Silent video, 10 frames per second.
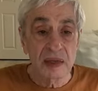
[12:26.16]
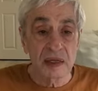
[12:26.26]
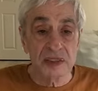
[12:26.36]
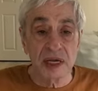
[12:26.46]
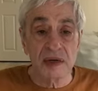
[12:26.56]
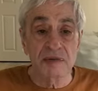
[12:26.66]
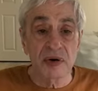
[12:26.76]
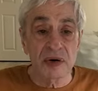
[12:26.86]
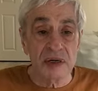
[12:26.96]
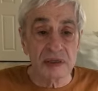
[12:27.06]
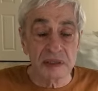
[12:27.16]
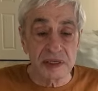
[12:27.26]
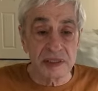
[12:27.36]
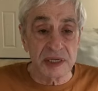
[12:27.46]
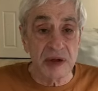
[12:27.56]
it's like a miracle
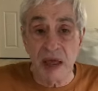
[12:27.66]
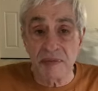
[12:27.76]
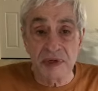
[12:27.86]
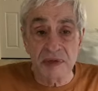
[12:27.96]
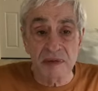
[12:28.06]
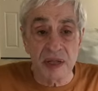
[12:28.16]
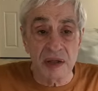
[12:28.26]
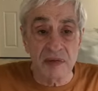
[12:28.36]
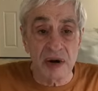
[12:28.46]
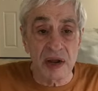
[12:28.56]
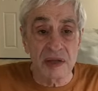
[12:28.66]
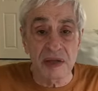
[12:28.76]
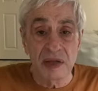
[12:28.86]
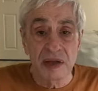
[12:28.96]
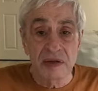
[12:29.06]
that it happened to me when i
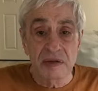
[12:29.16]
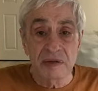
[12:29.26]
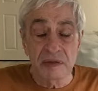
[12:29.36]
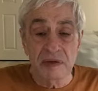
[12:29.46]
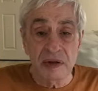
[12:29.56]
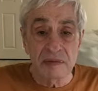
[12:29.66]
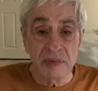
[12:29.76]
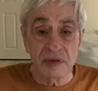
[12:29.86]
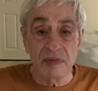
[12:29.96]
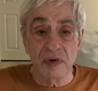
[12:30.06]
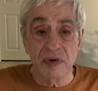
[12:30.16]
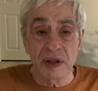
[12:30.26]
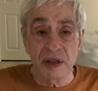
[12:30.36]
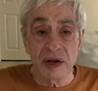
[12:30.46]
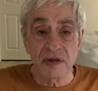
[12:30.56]
met
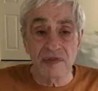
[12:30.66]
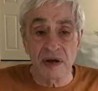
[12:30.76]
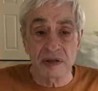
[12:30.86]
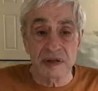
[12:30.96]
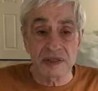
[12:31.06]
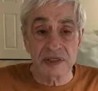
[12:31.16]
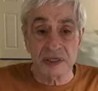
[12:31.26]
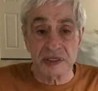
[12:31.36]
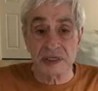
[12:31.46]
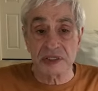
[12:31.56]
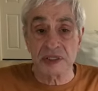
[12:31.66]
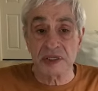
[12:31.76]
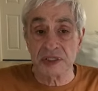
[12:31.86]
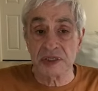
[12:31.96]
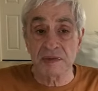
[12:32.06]
rudi and i find this, this i said
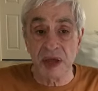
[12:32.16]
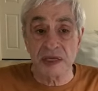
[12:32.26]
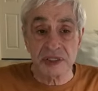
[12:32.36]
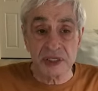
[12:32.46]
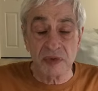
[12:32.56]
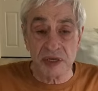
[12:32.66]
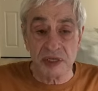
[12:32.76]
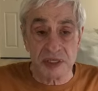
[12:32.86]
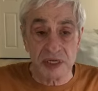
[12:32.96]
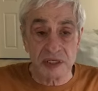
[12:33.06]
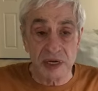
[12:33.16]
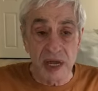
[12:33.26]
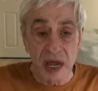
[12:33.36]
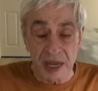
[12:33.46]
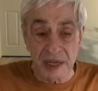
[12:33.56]
this is amazing what he's teaching
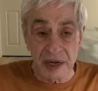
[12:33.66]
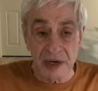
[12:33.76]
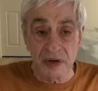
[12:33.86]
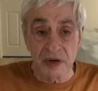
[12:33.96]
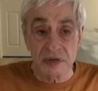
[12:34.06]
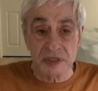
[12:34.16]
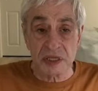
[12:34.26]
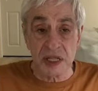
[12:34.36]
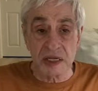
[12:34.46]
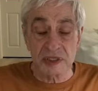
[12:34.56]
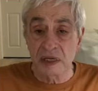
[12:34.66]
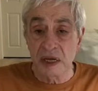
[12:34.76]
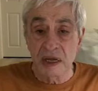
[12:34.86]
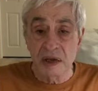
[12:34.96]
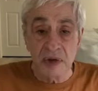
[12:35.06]
i got to go to his class
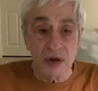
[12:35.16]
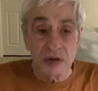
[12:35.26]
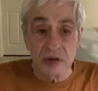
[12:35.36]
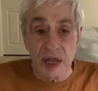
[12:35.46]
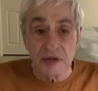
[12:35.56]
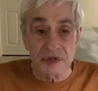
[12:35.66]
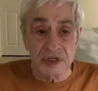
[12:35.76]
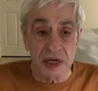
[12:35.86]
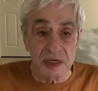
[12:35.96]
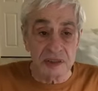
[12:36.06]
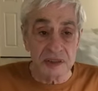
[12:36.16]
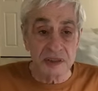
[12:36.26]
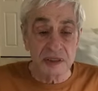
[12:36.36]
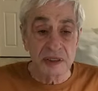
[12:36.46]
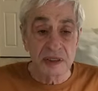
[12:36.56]
my whole life changed